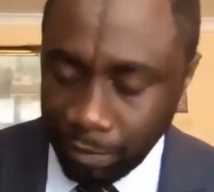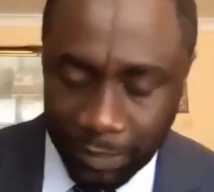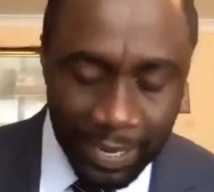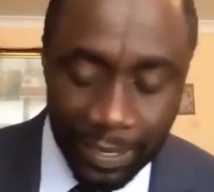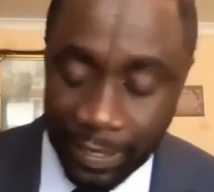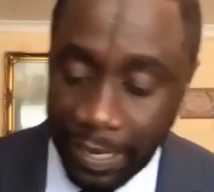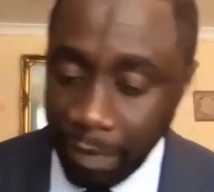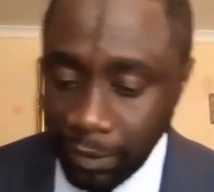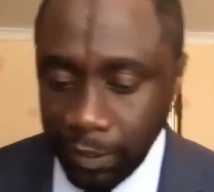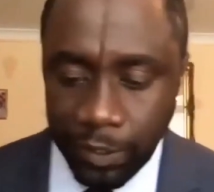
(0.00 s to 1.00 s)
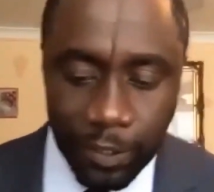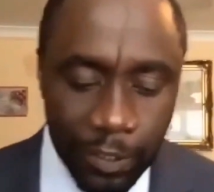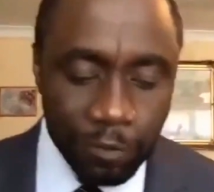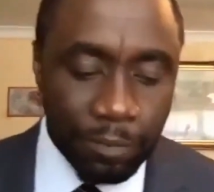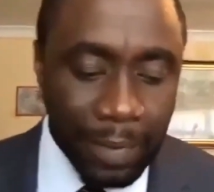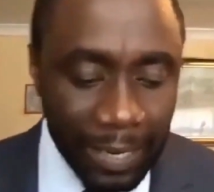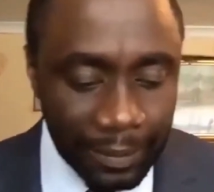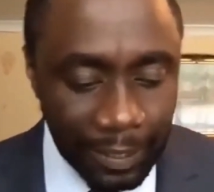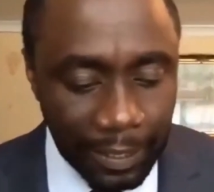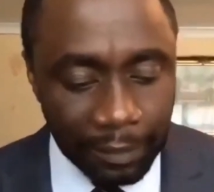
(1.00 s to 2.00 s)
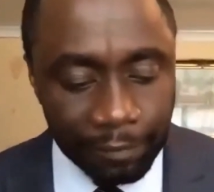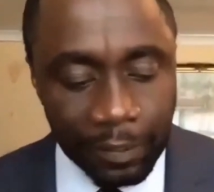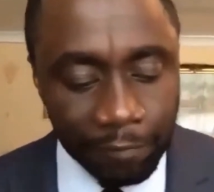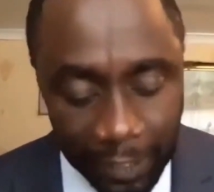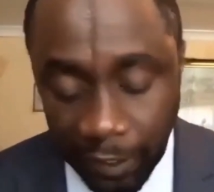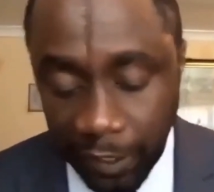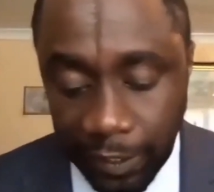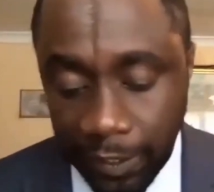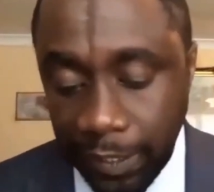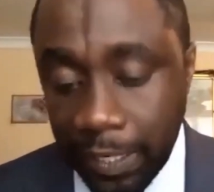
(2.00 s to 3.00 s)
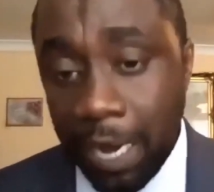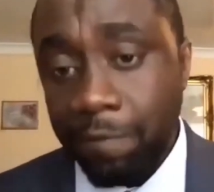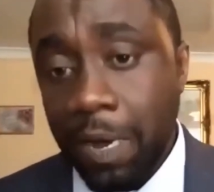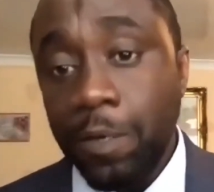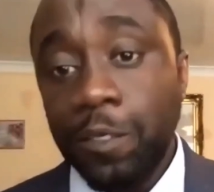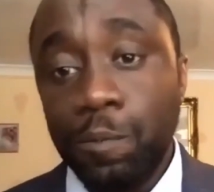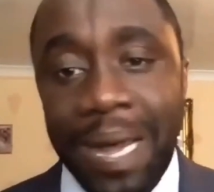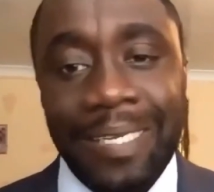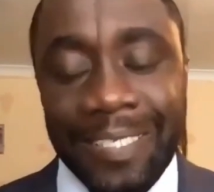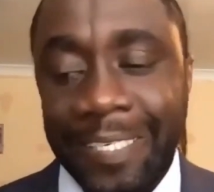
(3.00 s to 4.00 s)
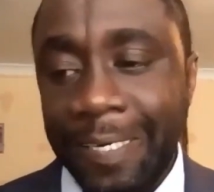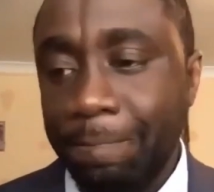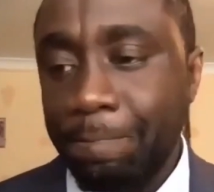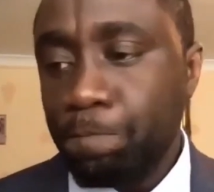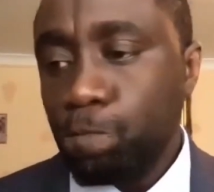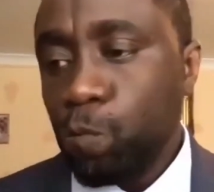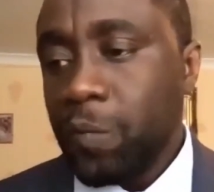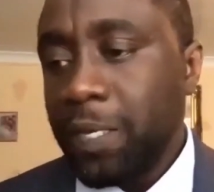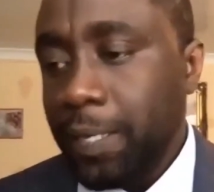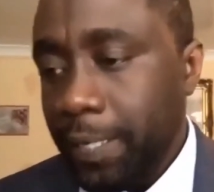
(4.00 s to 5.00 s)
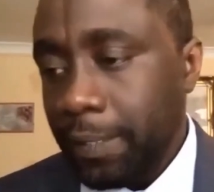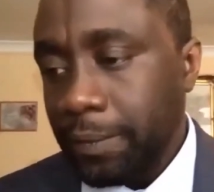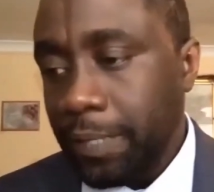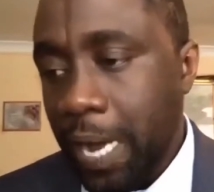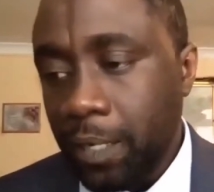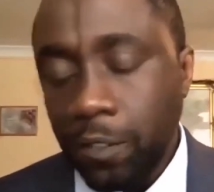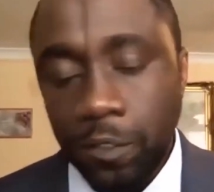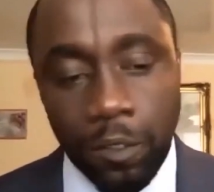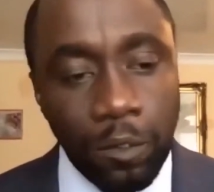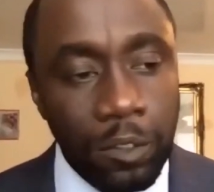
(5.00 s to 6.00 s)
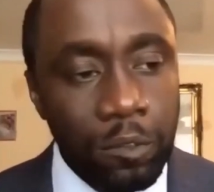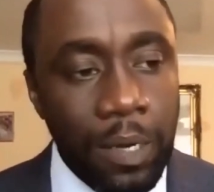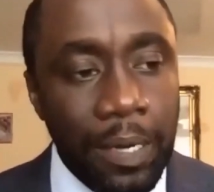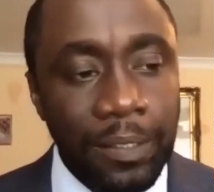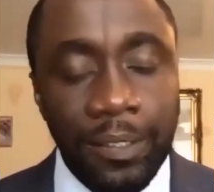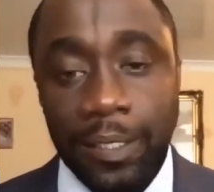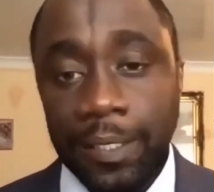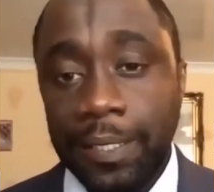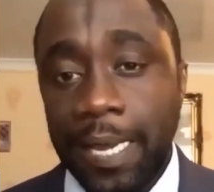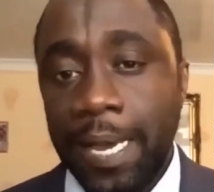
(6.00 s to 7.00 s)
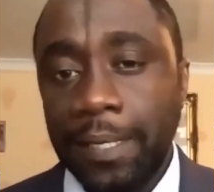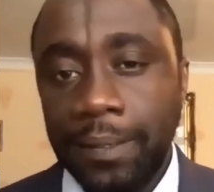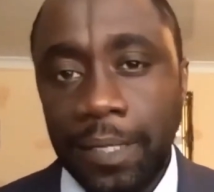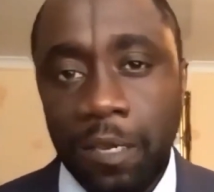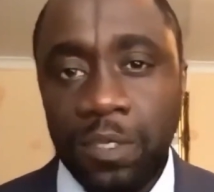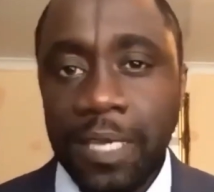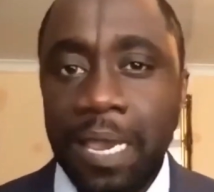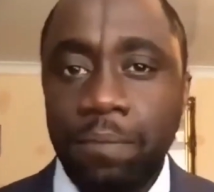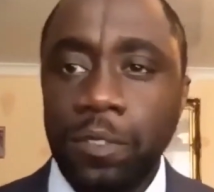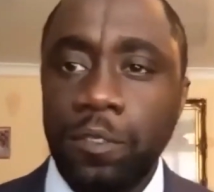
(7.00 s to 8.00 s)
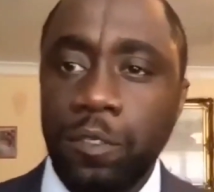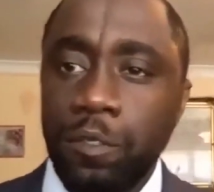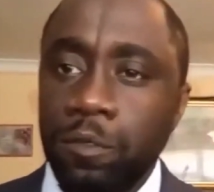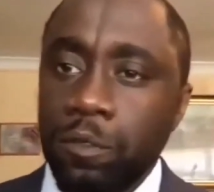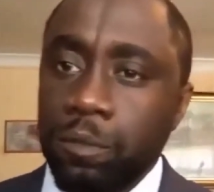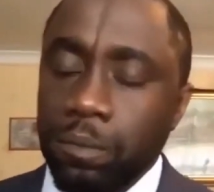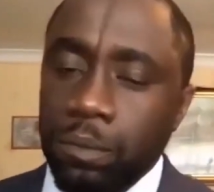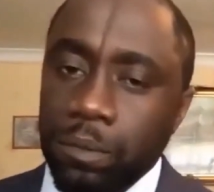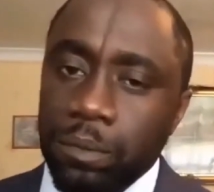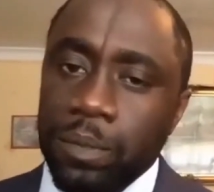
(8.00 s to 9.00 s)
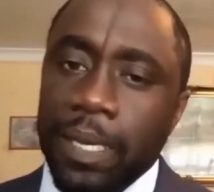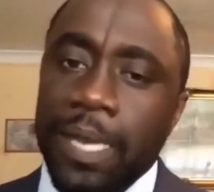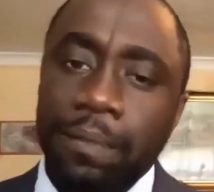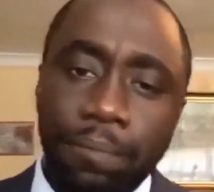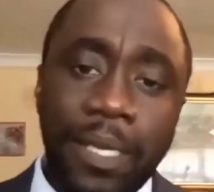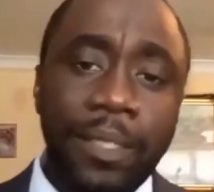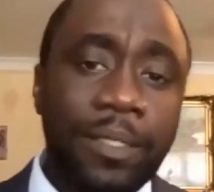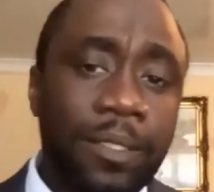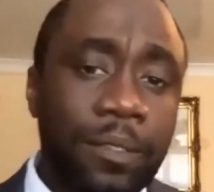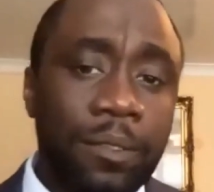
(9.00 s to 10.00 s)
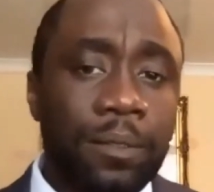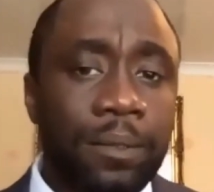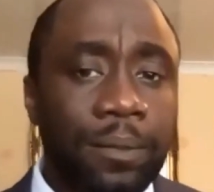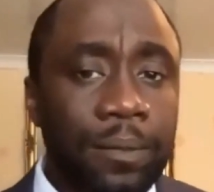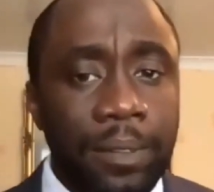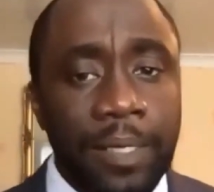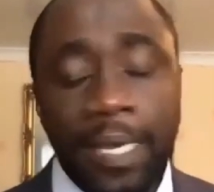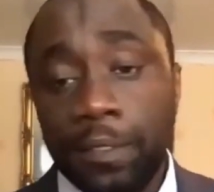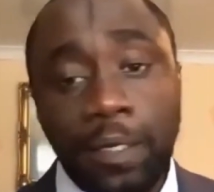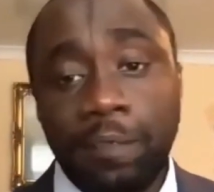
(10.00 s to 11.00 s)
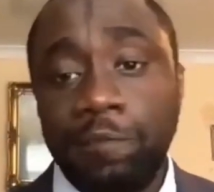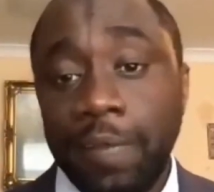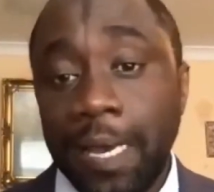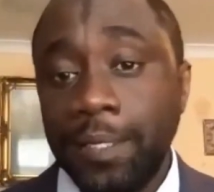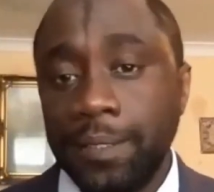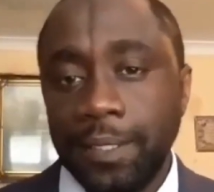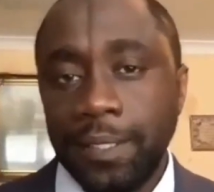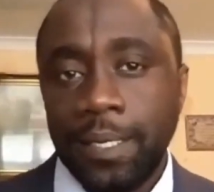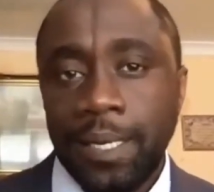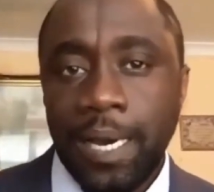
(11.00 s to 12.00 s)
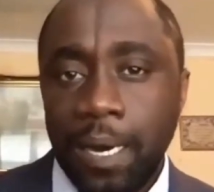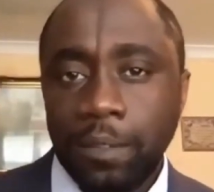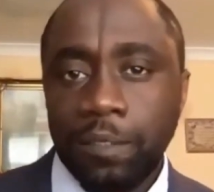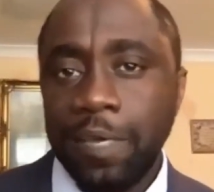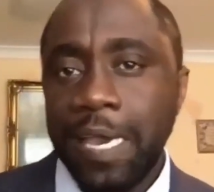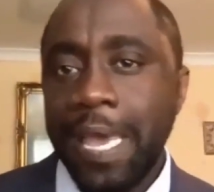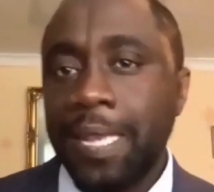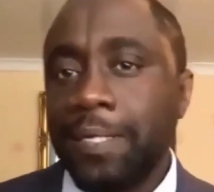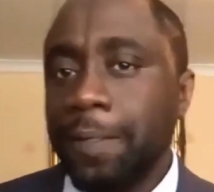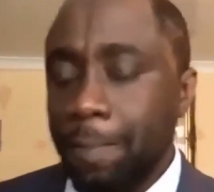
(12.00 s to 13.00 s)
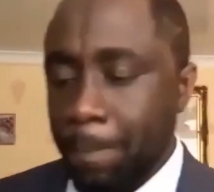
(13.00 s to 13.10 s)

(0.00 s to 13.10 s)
But anyhow, this is just a reminder of the fragility of our humanity. And God is good to us in that he was able to help me to get another flight out of Guyana.